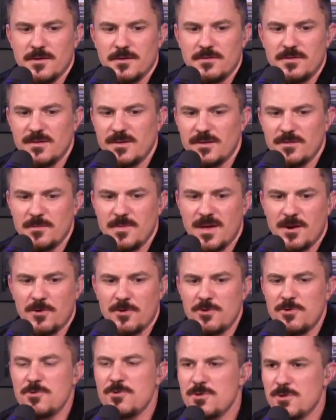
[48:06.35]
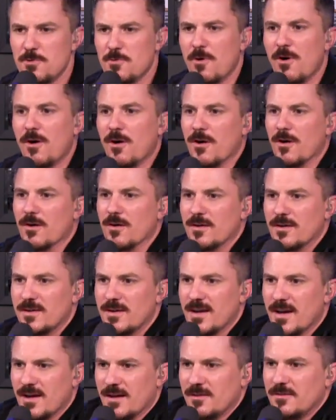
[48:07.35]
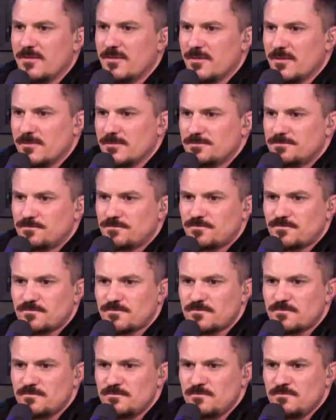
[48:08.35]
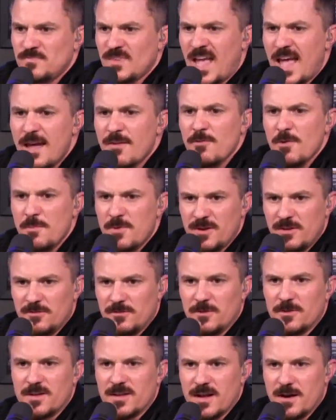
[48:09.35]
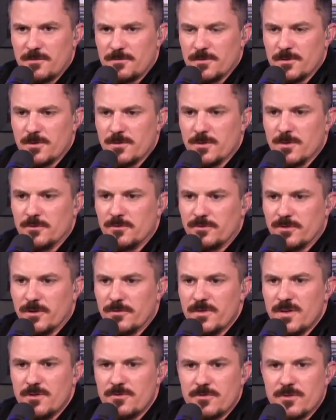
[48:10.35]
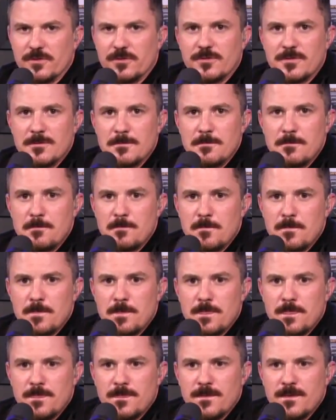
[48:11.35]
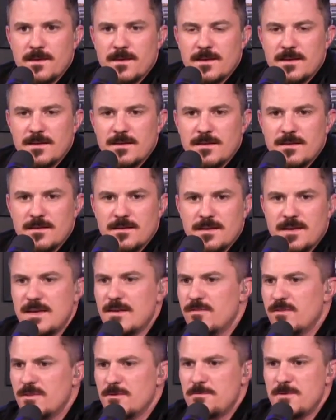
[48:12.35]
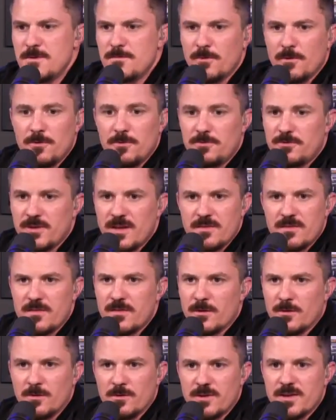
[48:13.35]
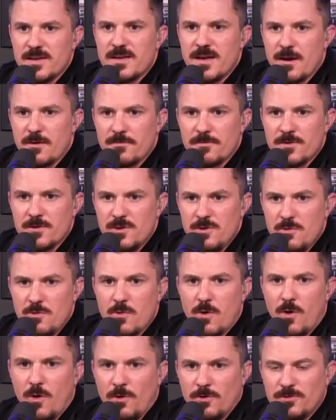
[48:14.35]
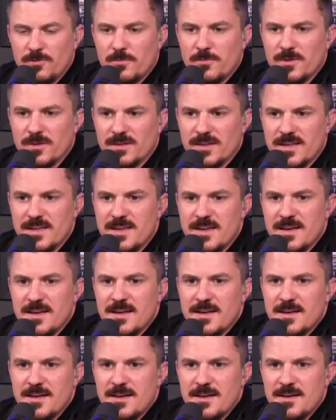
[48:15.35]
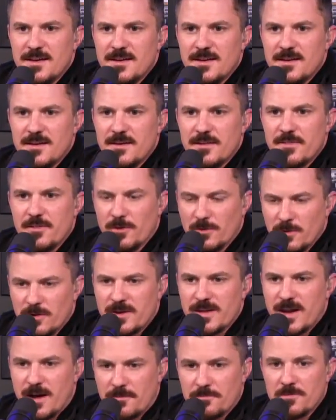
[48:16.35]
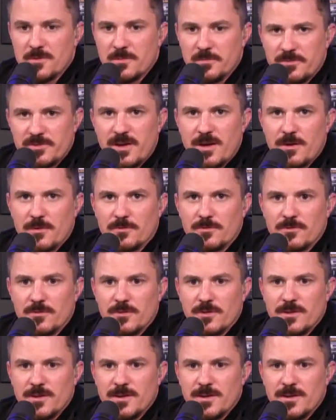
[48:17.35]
See, it doesn't matter who you are, guys. Everybody's looking out for their own self-interest. Even the people who say that they're looking out for you, ultimately, they're looking out for themselves.